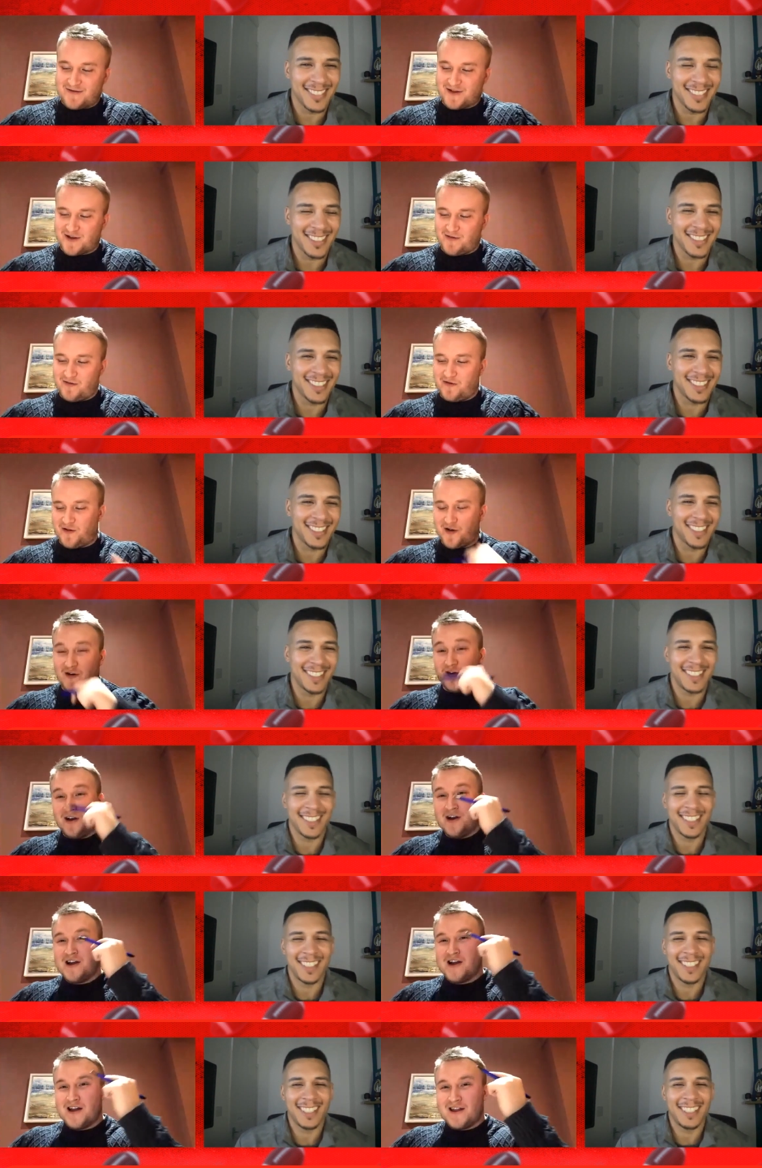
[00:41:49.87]
Speaker 1: some fun.
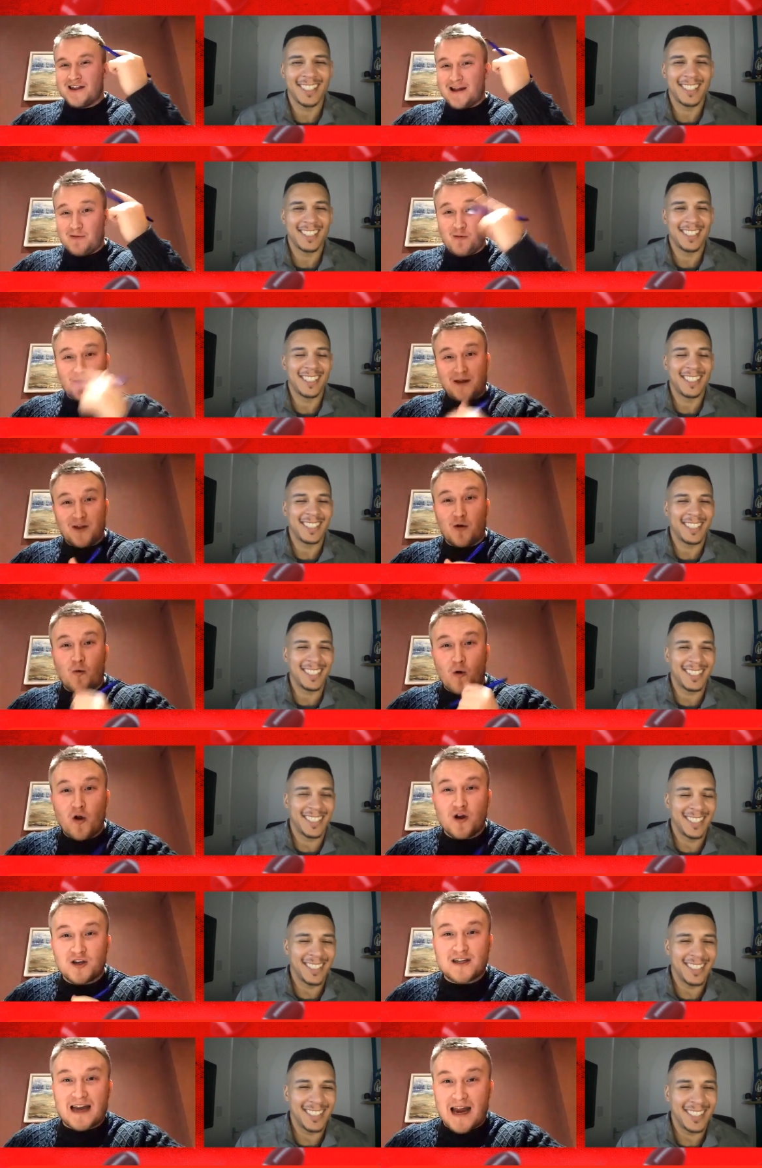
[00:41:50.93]
It will be the
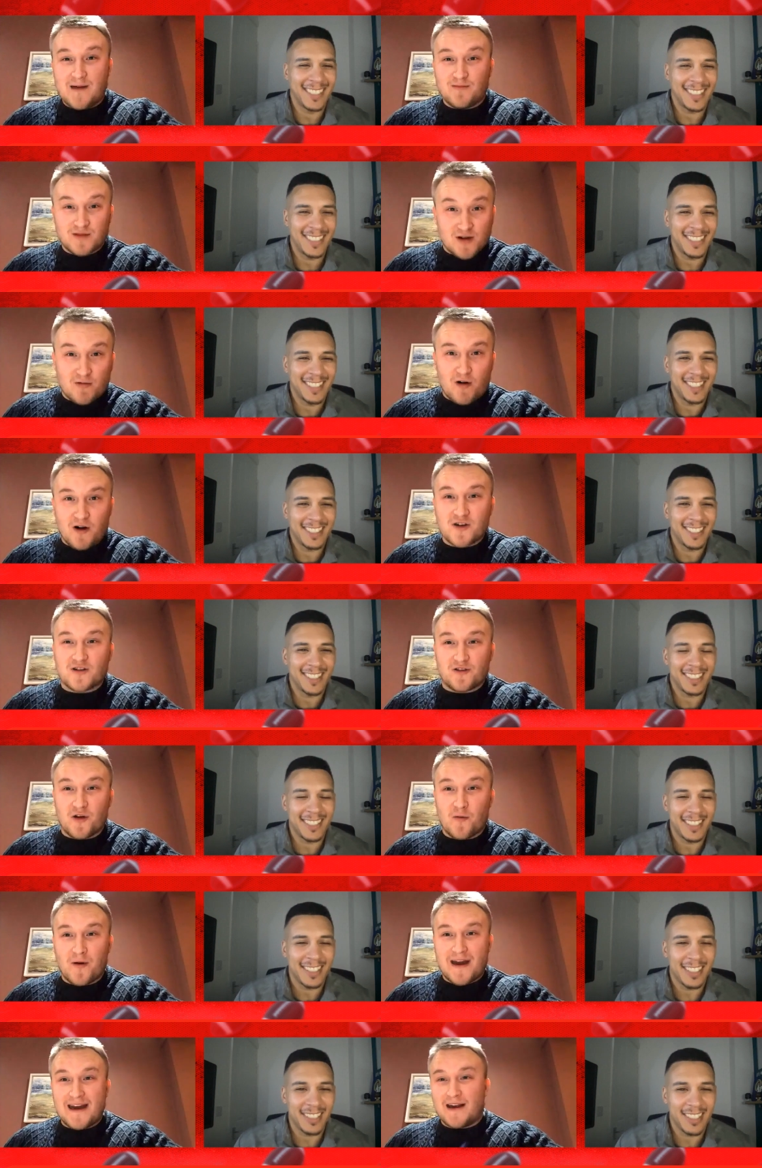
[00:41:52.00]
worst game to watch of the
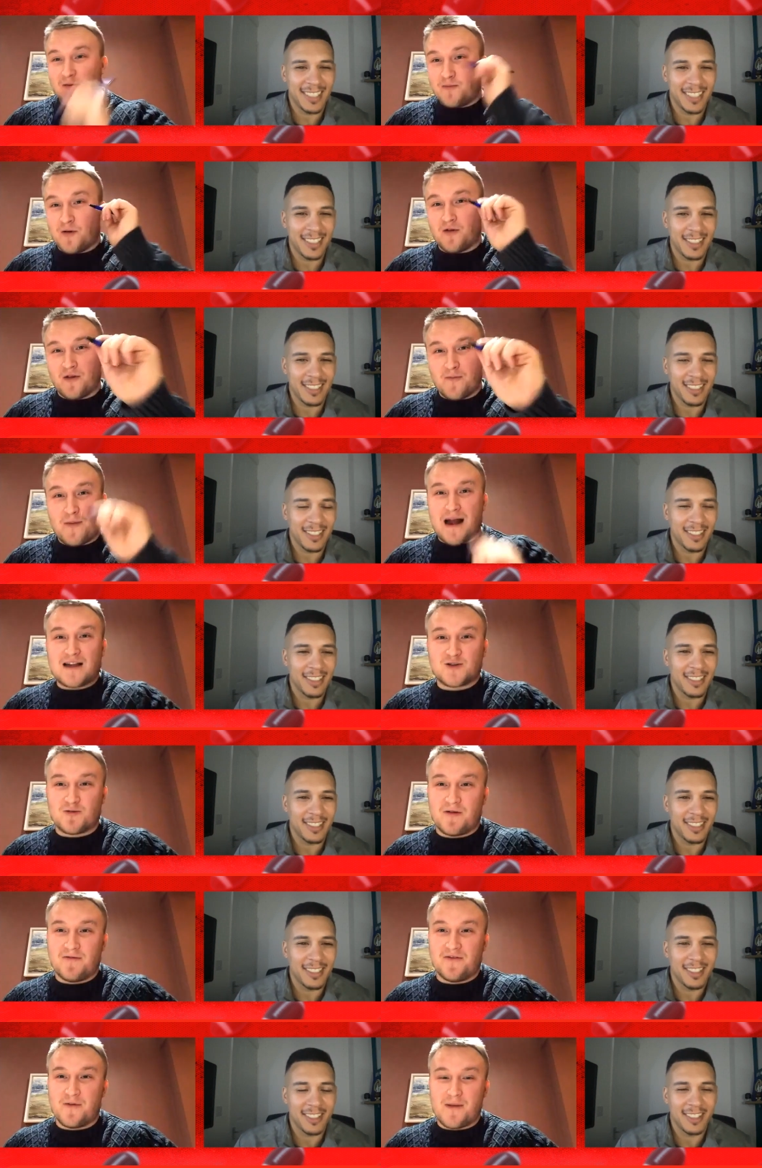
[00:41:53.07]
week, but the best
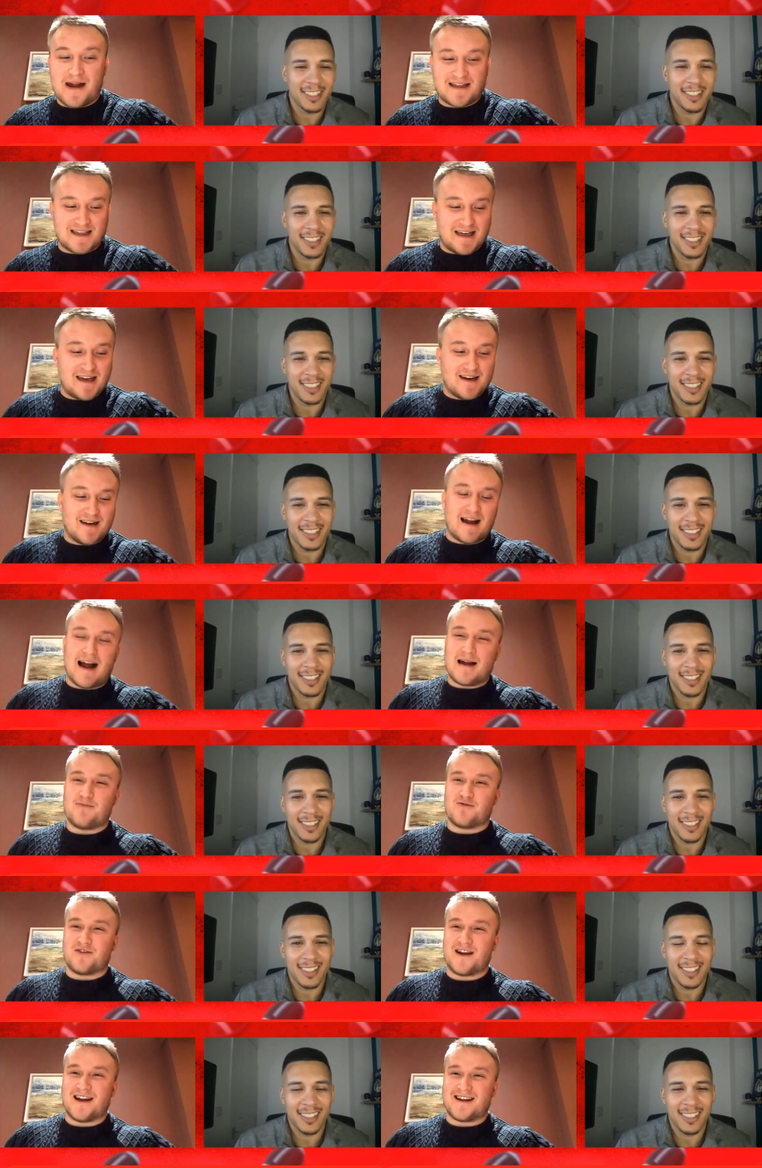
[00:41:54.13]
one for betting, I
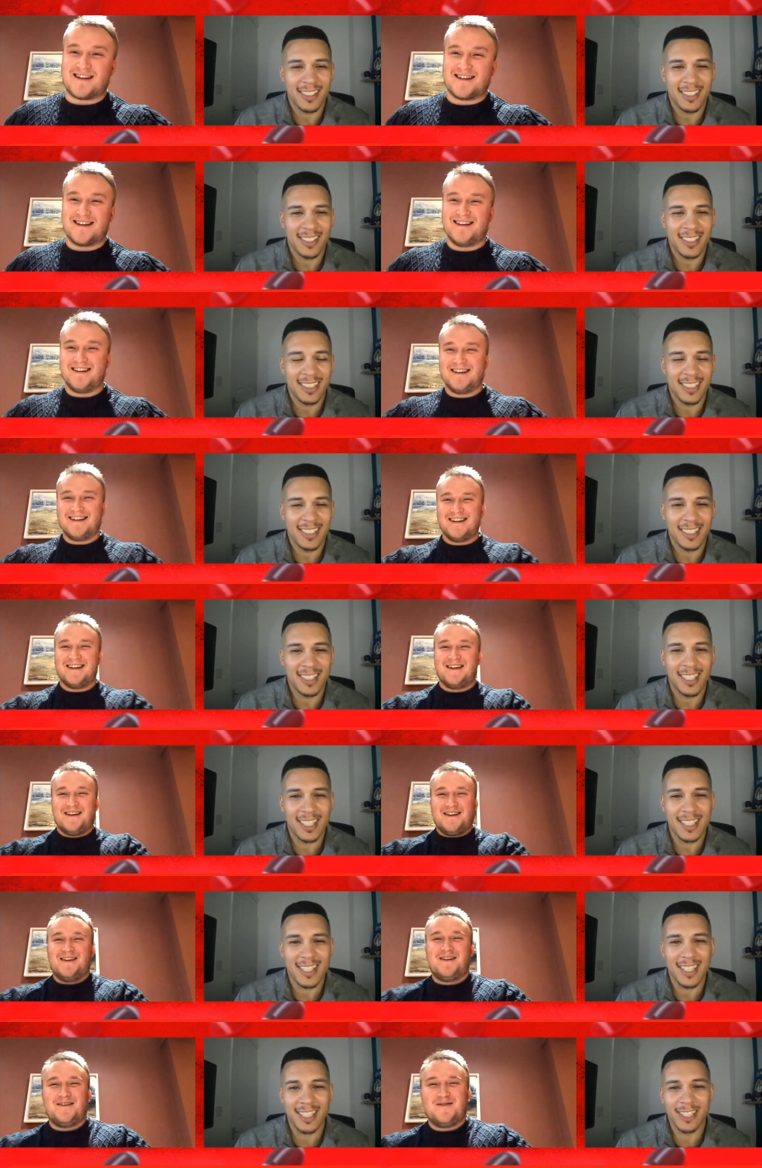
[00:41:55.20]
predict.
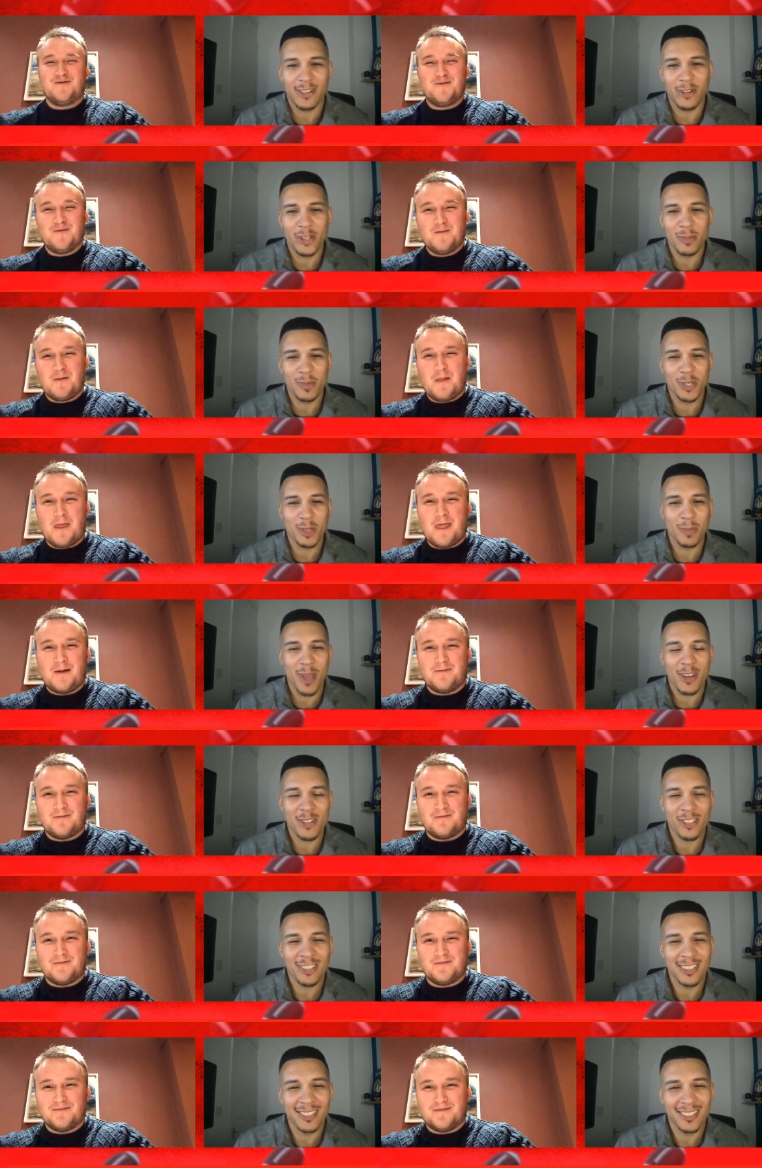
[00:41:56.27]
Speaker 2: That's it, the Christmas
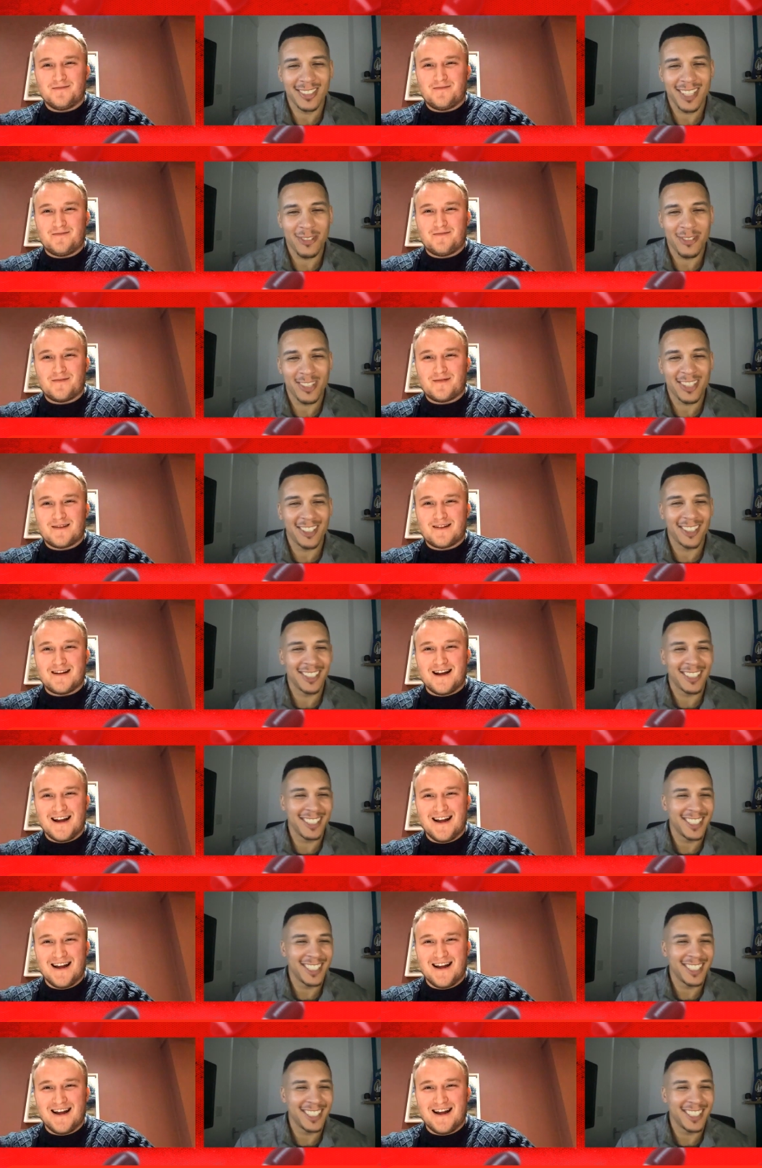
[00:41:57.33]
special. Christmas special. There we go.